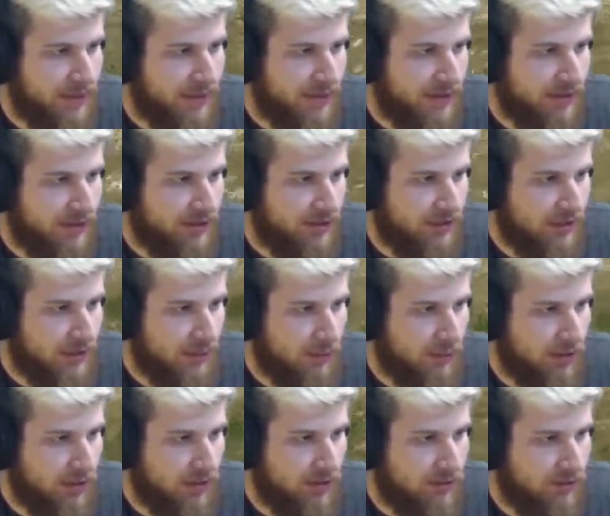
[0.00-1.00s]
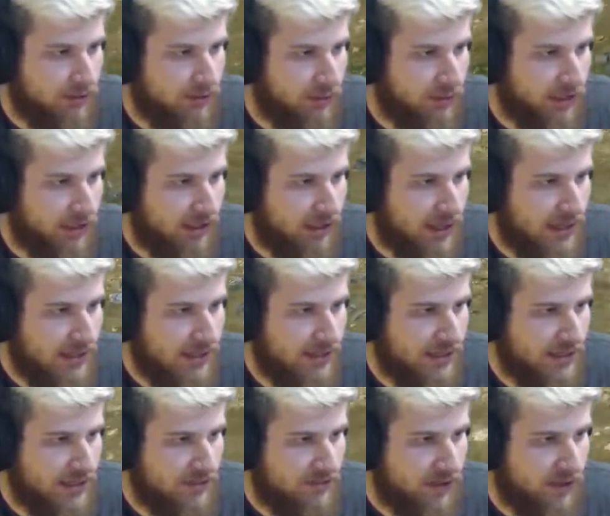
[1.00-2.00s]
The only thing I want for my last
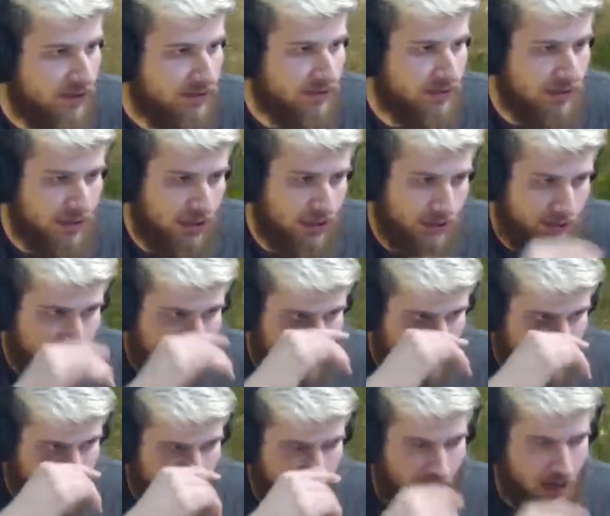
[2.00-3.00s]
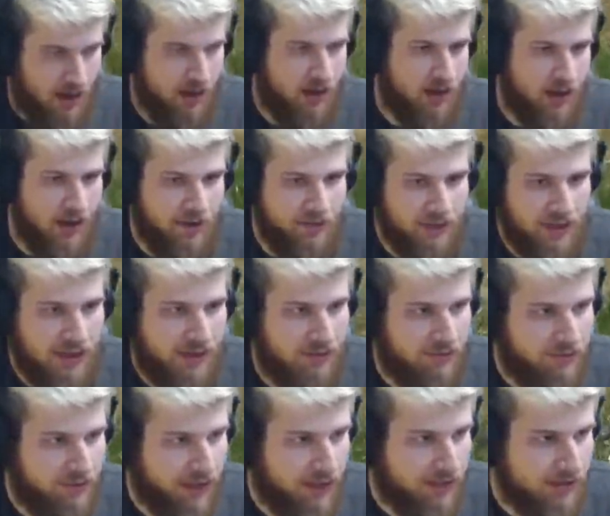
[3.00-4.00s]
thing is feather steps. Or if I can get
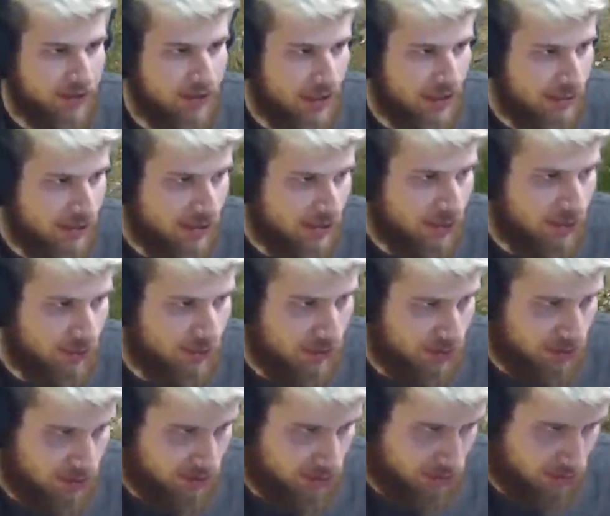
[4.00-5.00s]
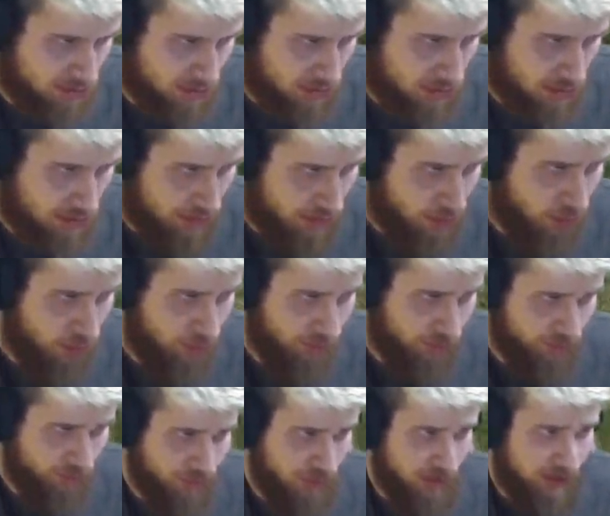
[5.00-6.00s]
feather steps, it's pretty much a
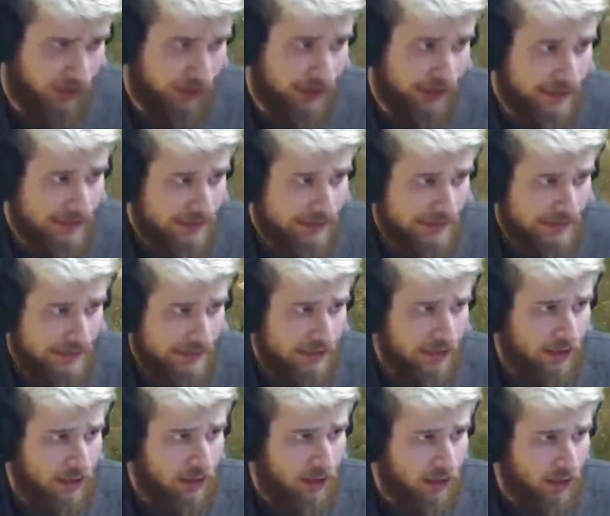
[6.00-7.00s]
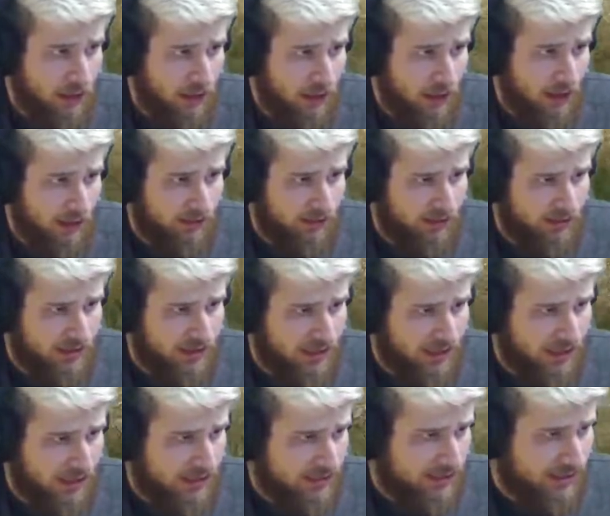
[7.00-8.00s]
golden fairy. I don't think there's
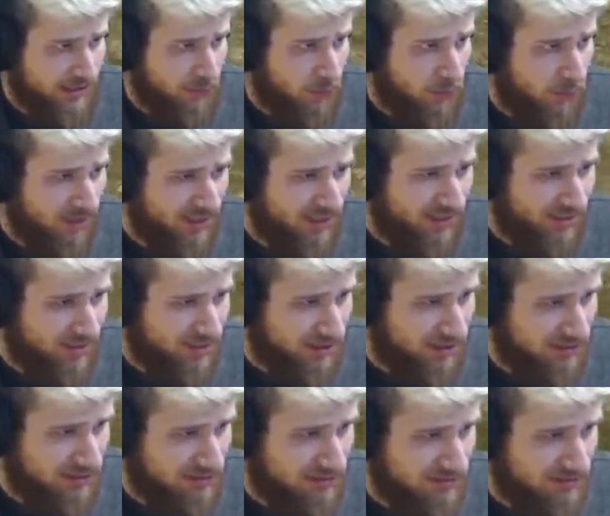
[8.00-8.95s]
anything else I'd want on it.